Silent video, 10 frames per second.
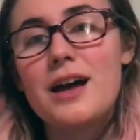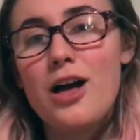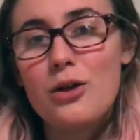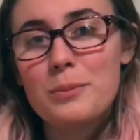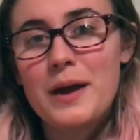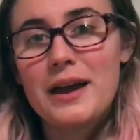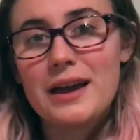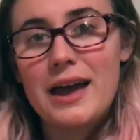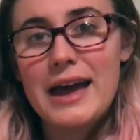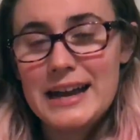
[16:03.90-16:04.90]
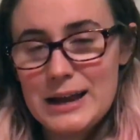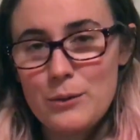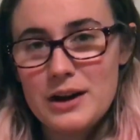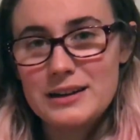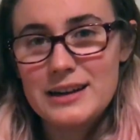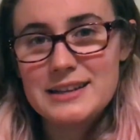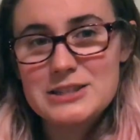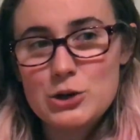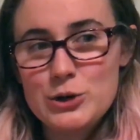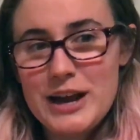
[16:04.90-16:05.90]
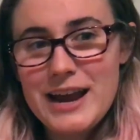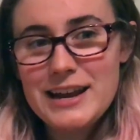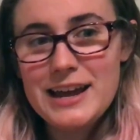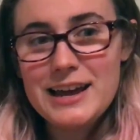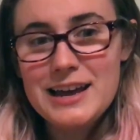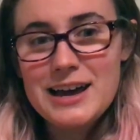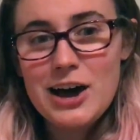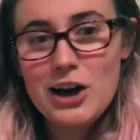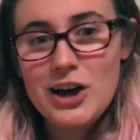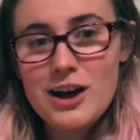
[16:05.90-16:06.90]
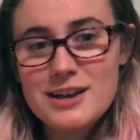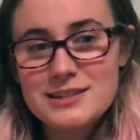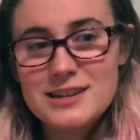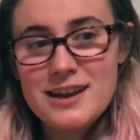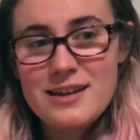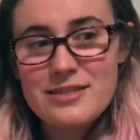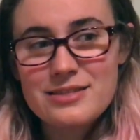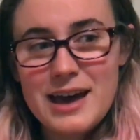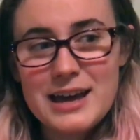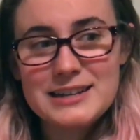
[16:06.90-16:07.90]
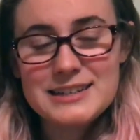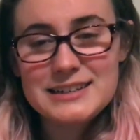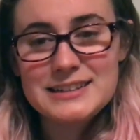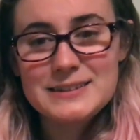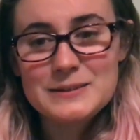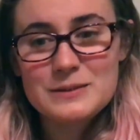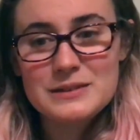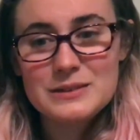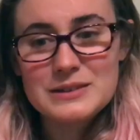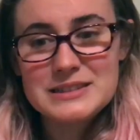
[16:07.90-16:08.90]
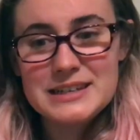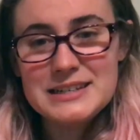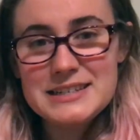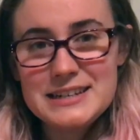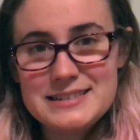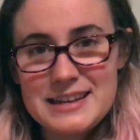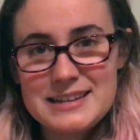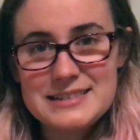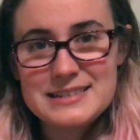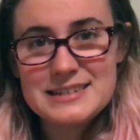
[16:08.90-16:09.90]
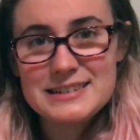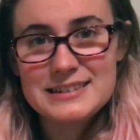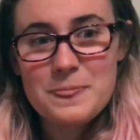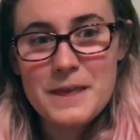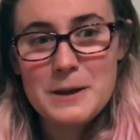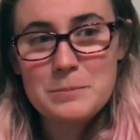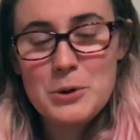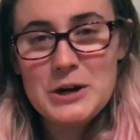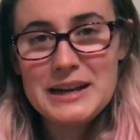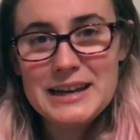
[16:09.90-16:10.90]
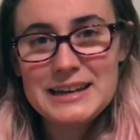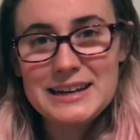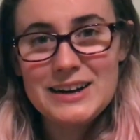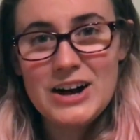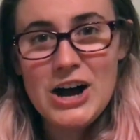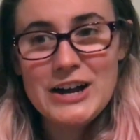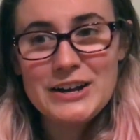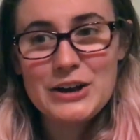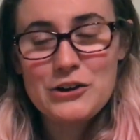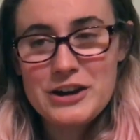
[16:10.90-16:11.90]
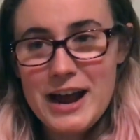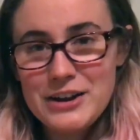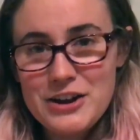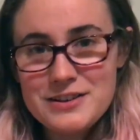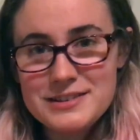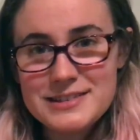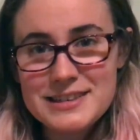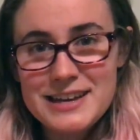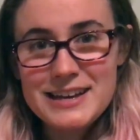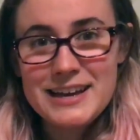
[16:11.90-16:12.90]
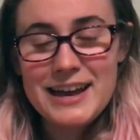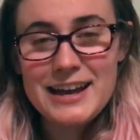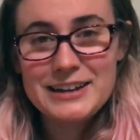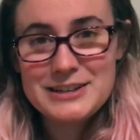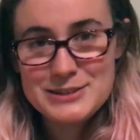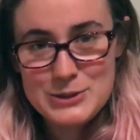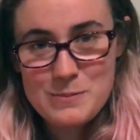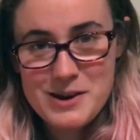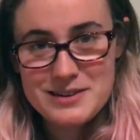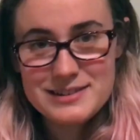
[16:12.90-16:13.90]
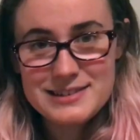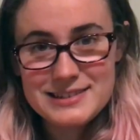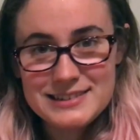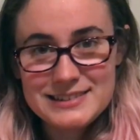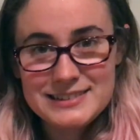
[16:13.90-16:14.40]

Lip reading: helping anyone. It's creating a cost that didn't exist and putting it on creators and consumers.